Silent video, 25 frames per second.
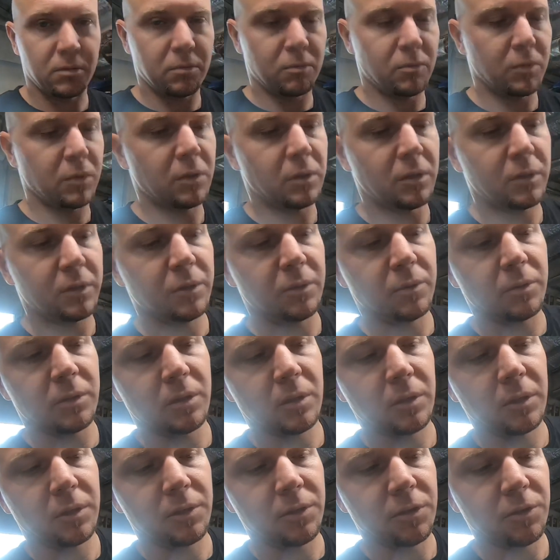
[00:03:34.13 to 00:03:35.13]
what I do is
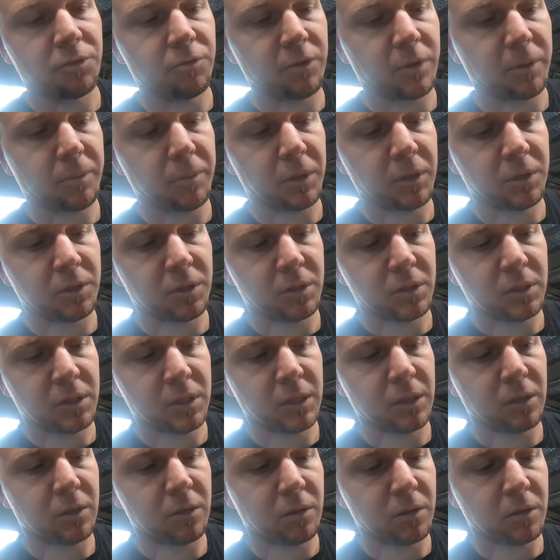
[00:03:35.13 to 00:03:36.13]
I use a Dremel and just
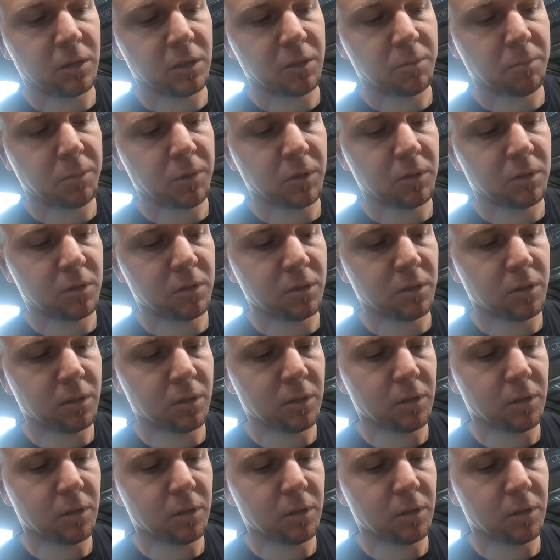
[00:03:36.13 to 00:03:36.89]
take the high spots